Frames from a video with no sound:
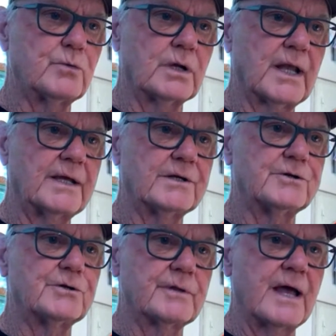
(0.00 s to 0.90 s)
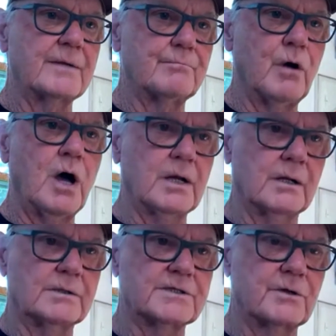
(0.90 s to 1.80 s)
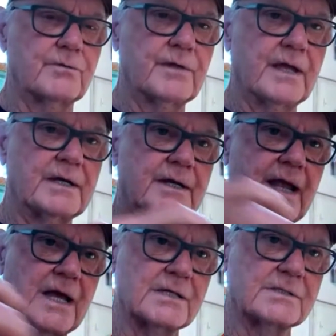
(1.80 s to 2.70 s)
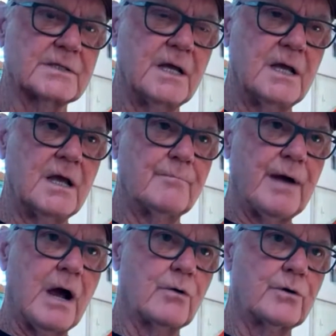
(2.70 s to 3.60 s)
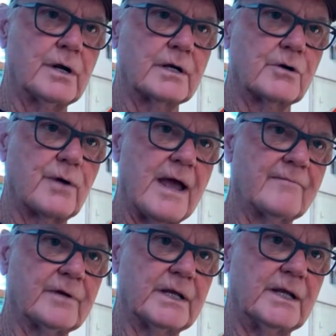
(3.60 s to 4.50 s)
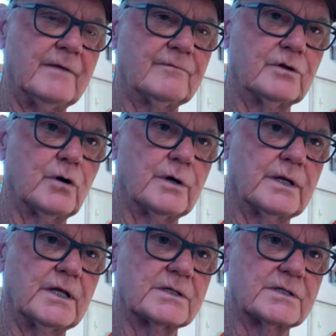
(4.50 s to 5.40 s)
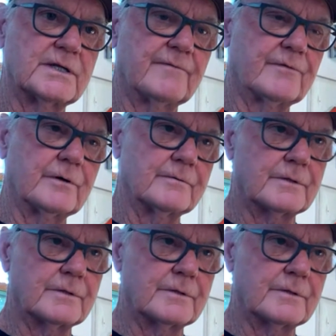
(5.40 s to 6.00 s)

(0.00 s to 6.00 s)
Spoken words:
related to that model, so that it has power and gravity, even though it is different.